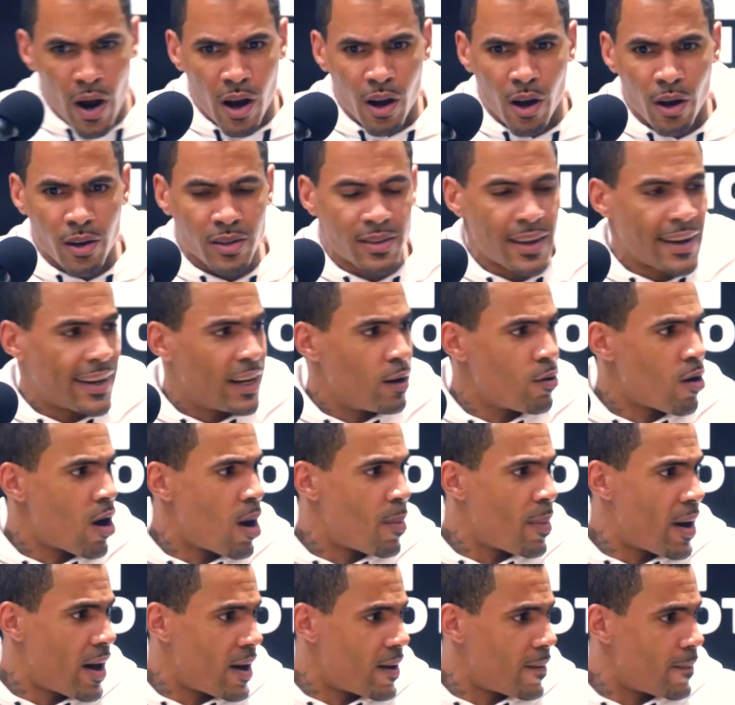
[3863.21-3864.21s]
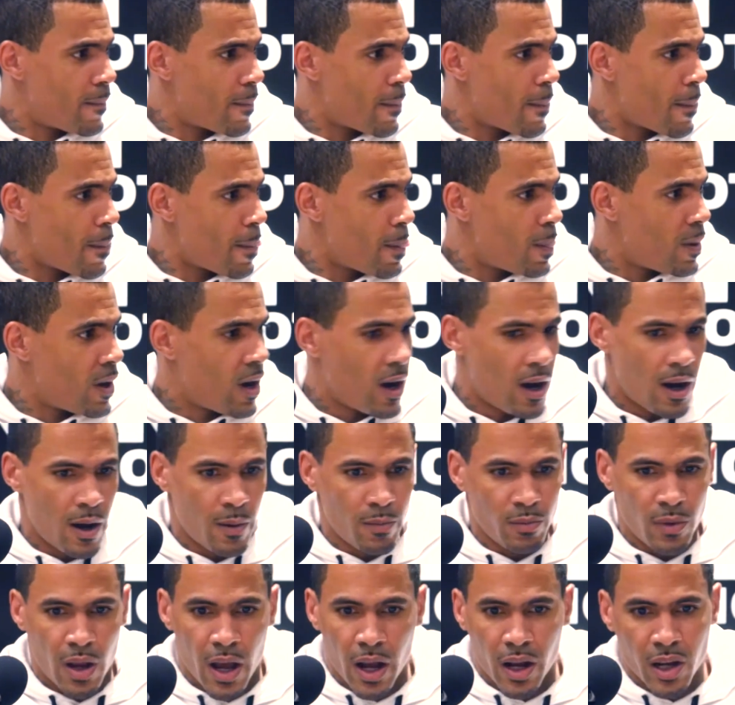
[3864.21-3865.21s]
I go exactly where I'm at.
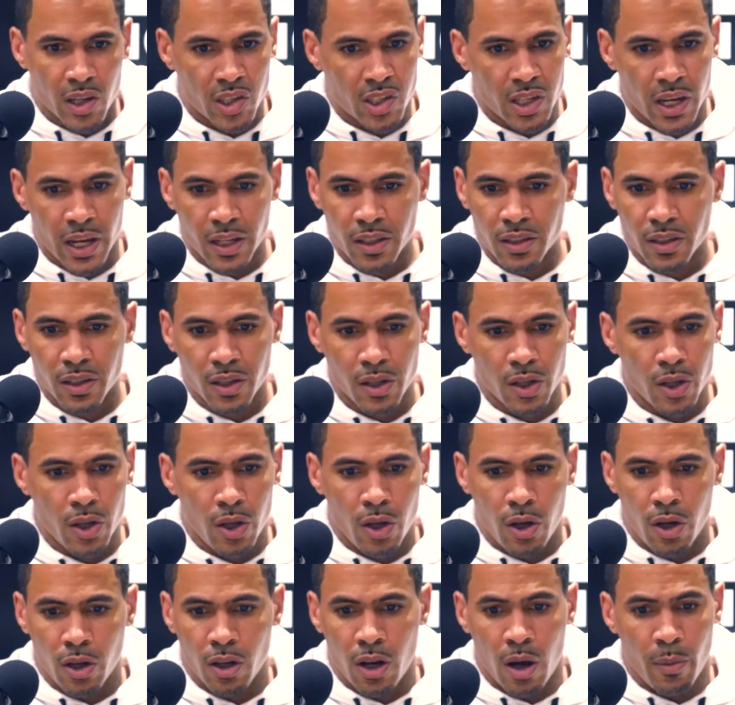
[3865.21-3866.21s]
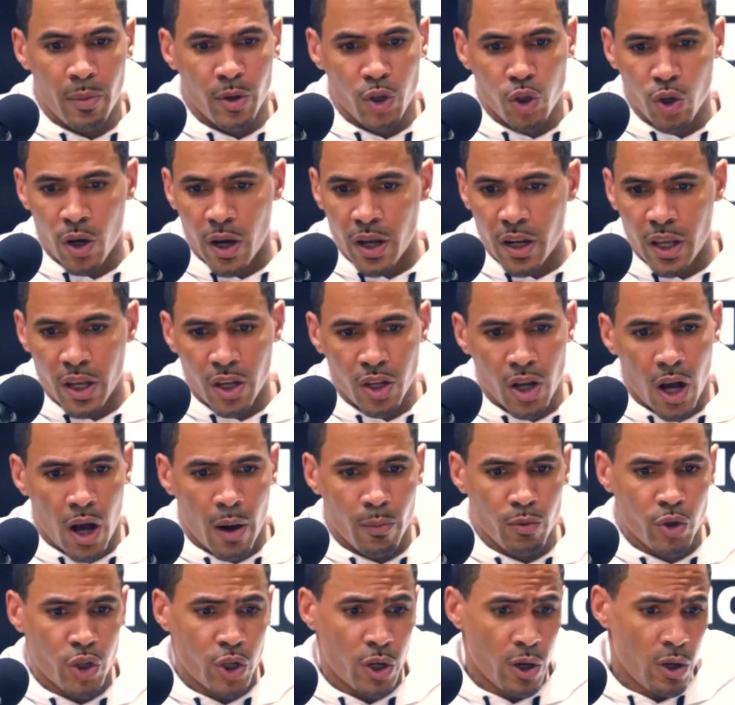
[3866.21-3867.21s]
Like I said, you know, I'm enjoying it.
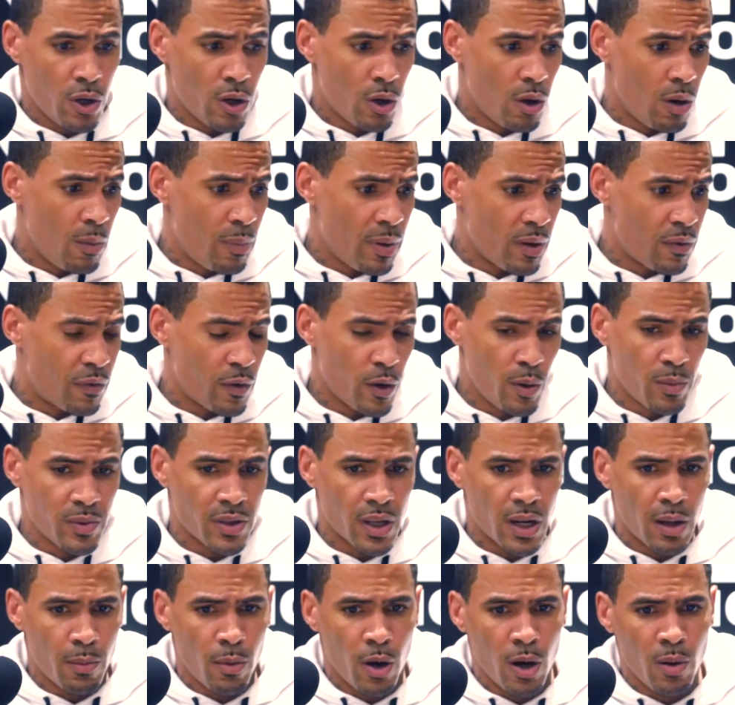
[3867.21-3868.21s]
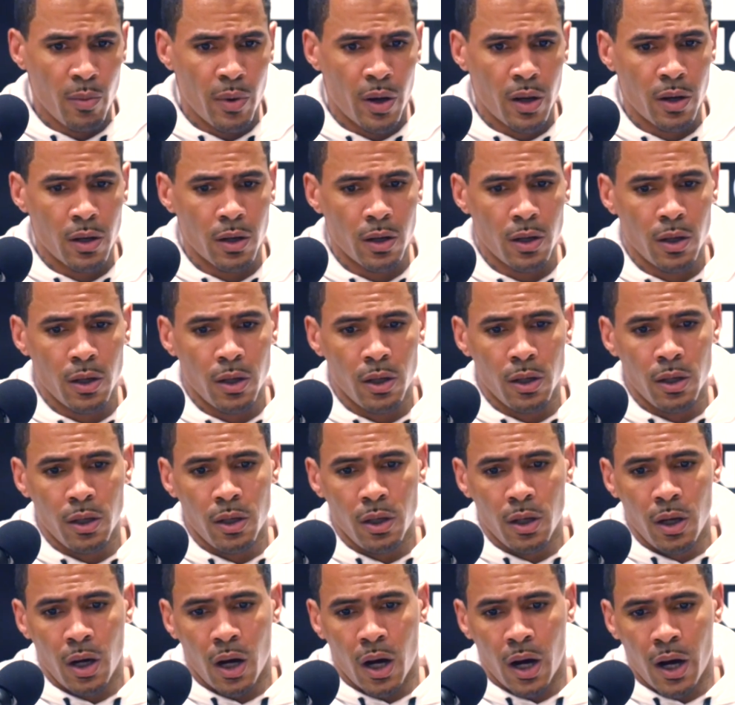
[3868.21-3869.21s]
I'm shooting a lot of big films at the moment.
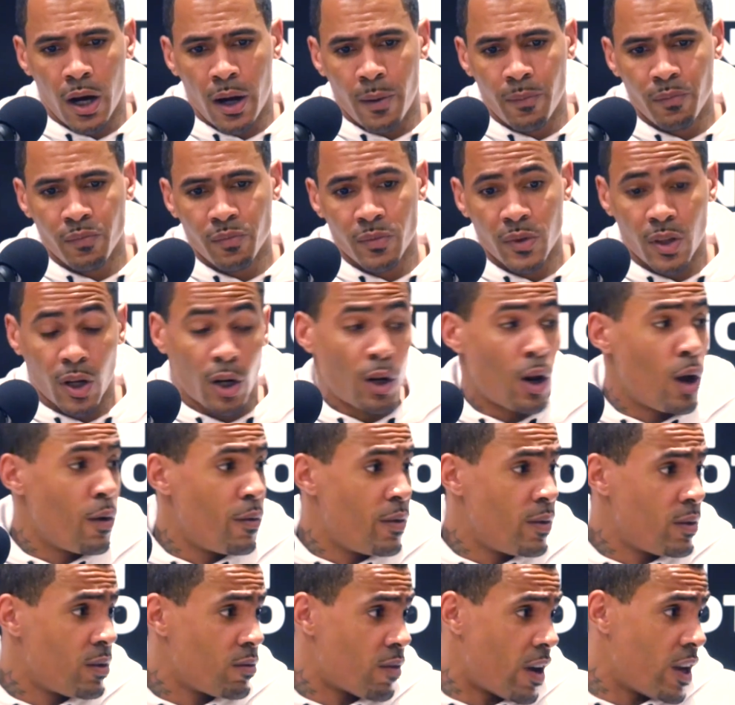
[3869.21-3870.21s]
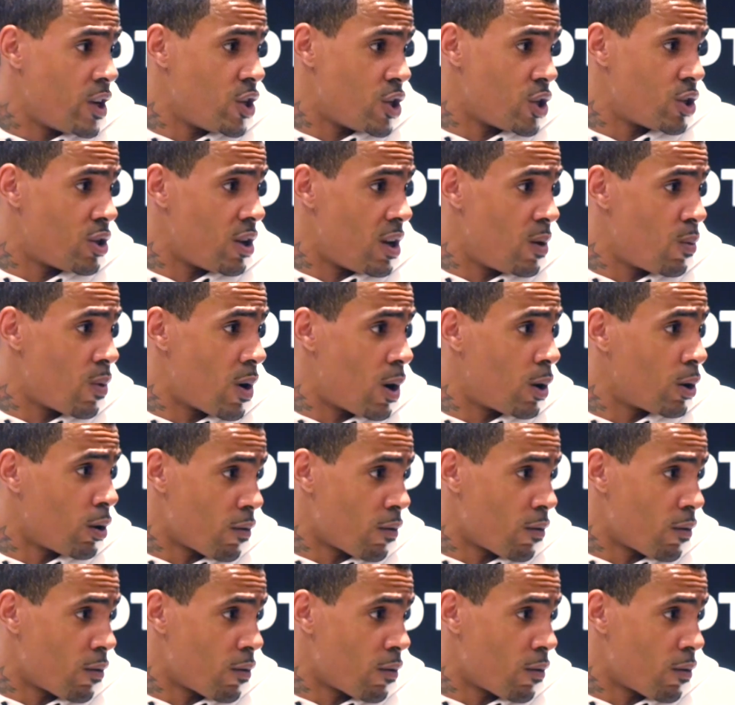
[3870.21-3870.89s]
The clothing range is doing well.